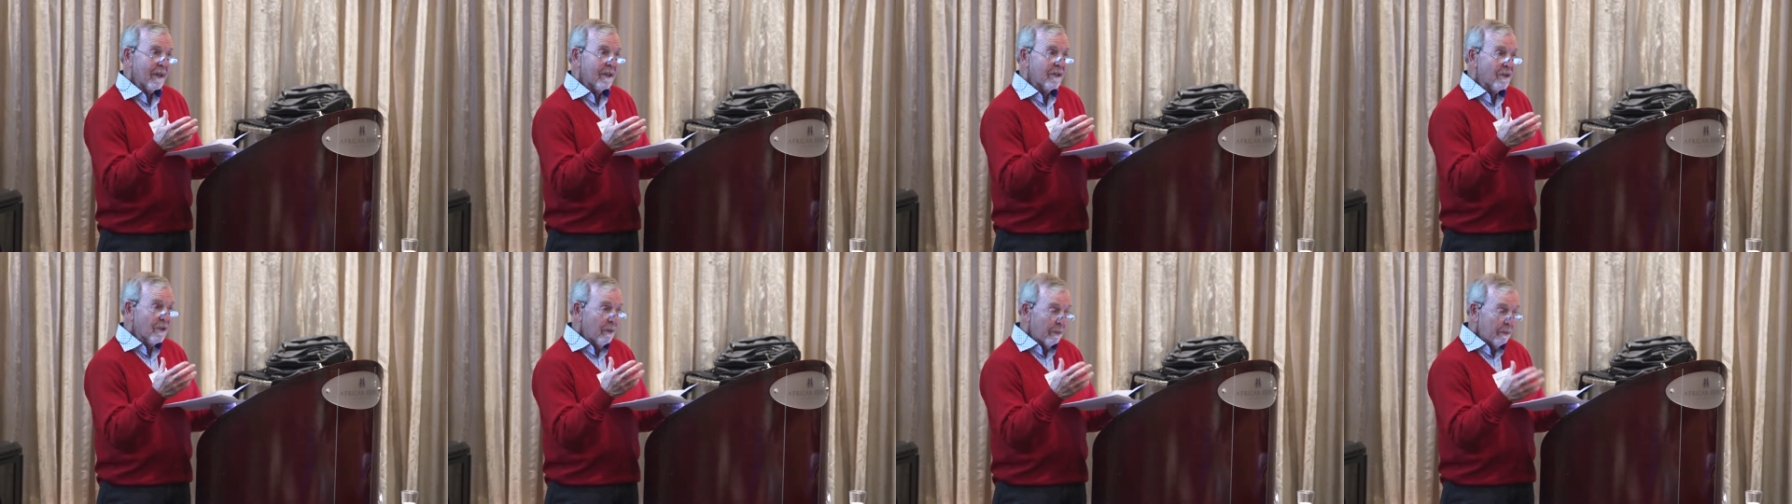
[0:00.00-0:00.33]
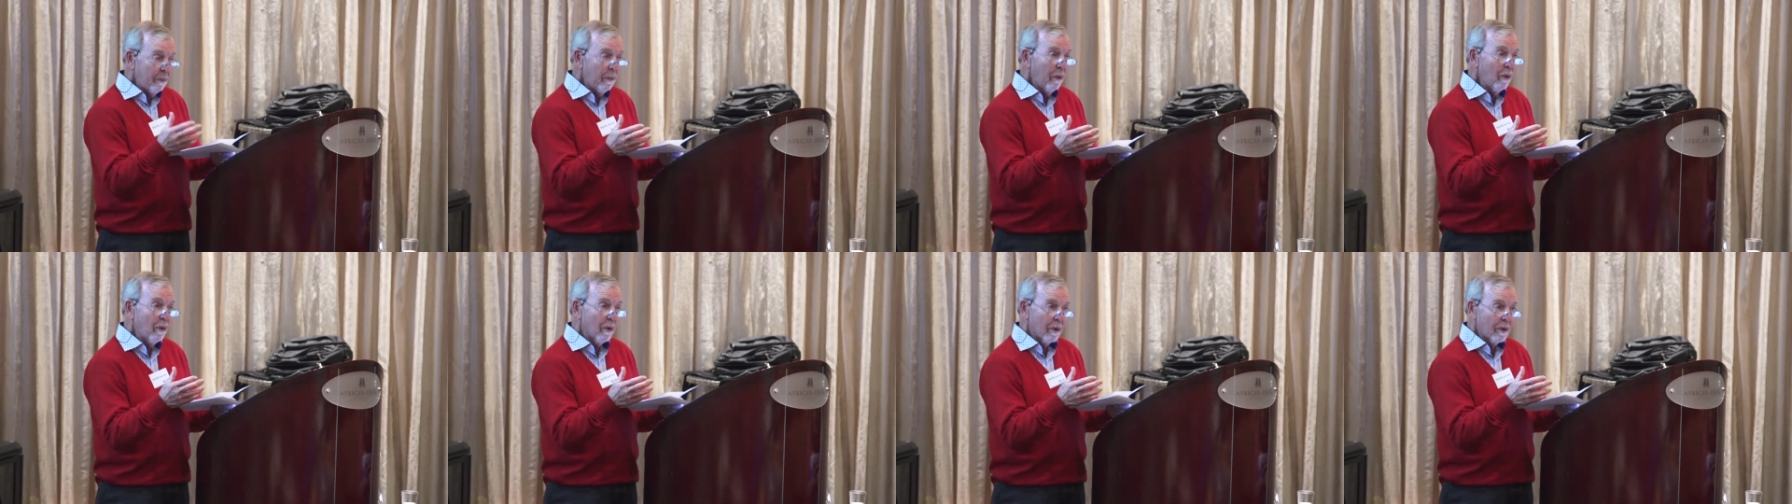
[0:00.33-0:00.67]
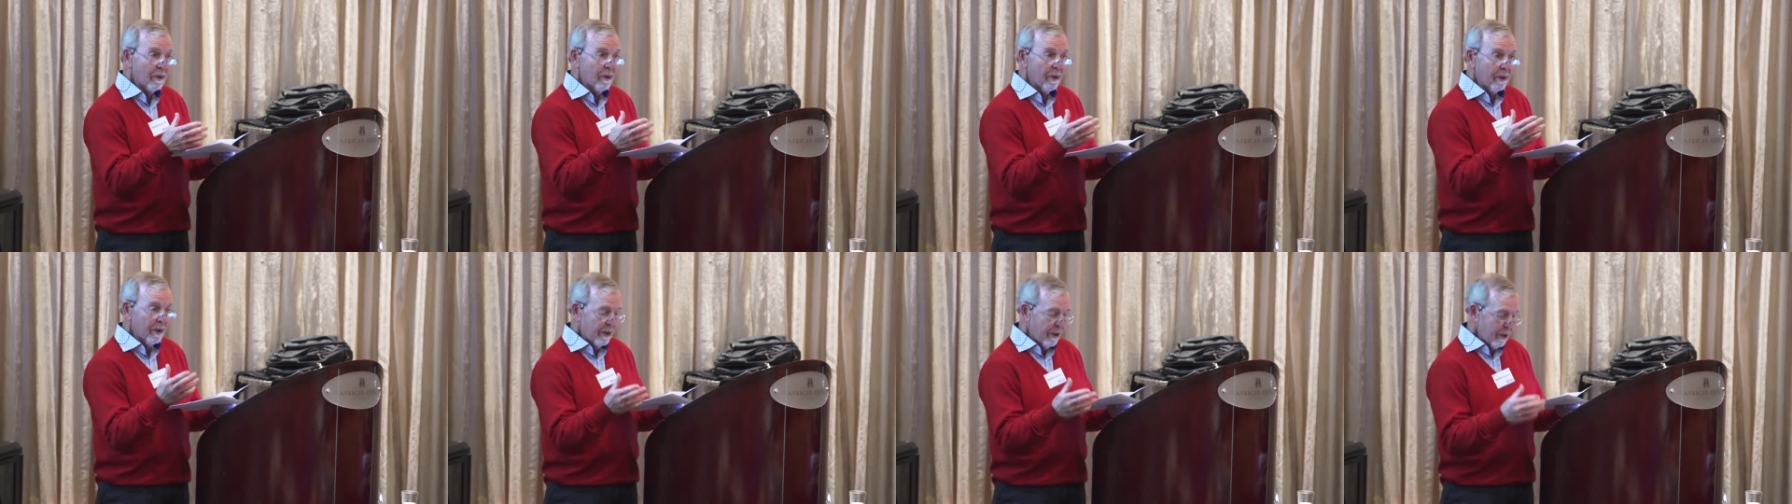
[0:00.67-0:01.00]
support
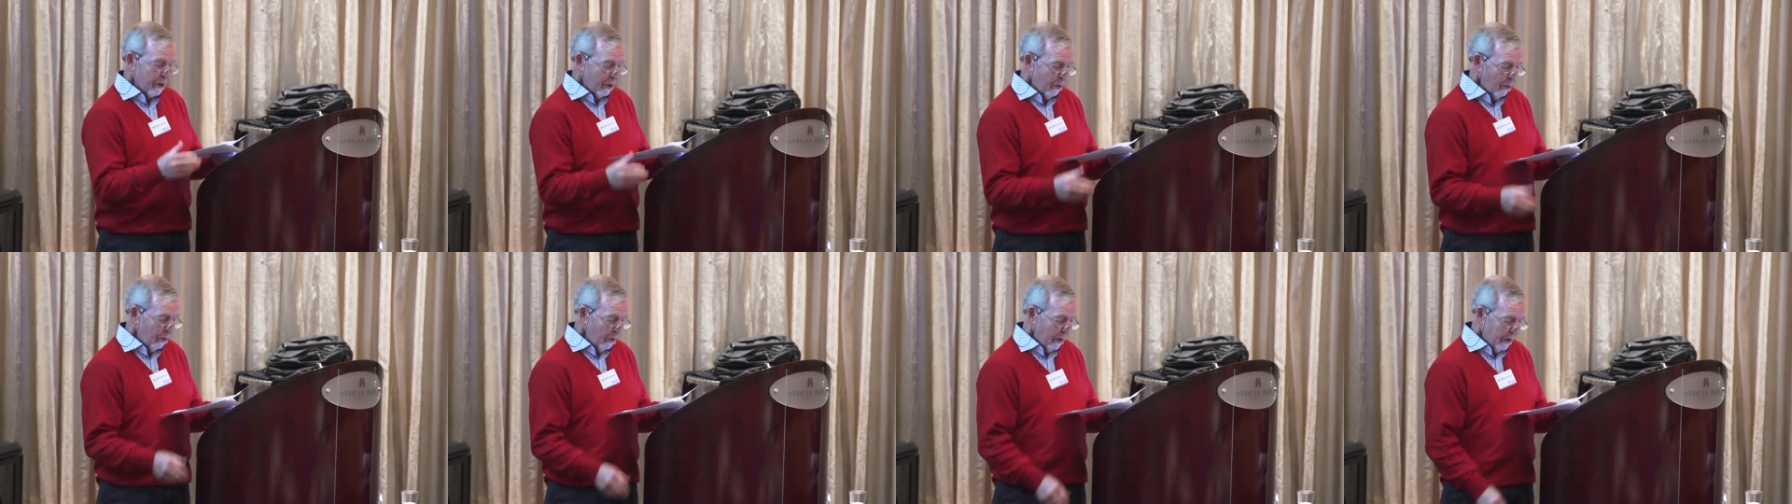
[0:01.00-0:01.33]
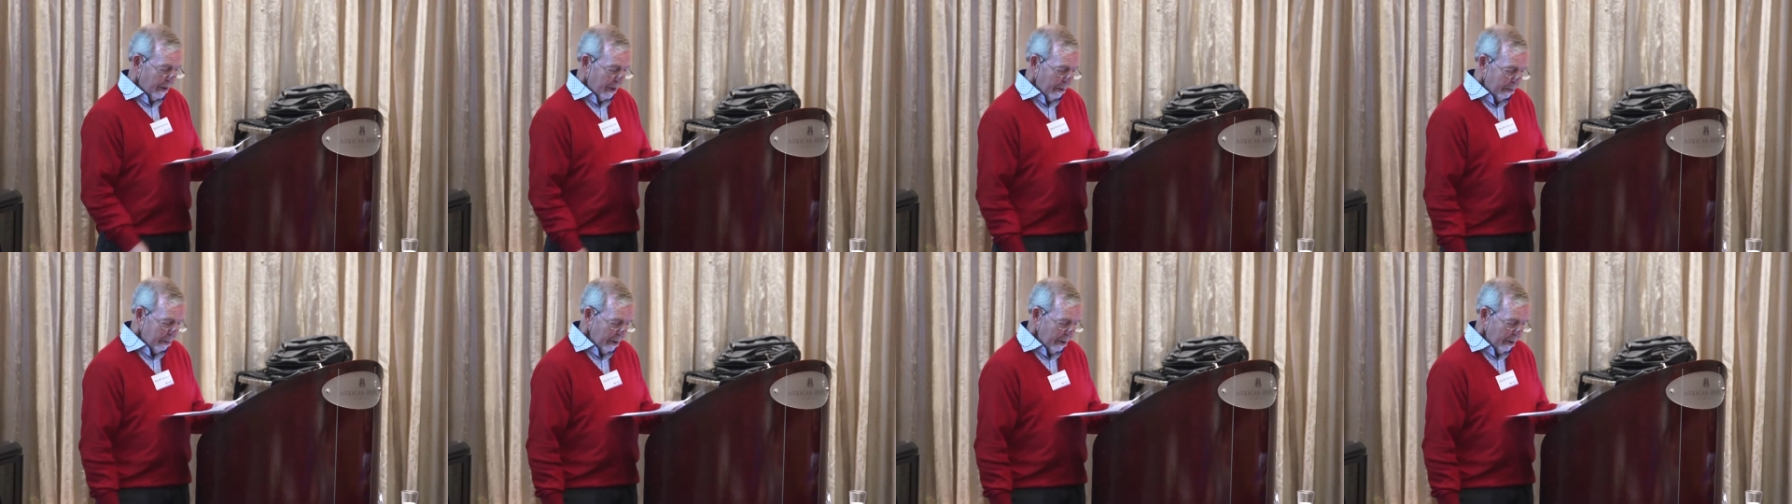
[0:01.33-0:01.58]
to the school and the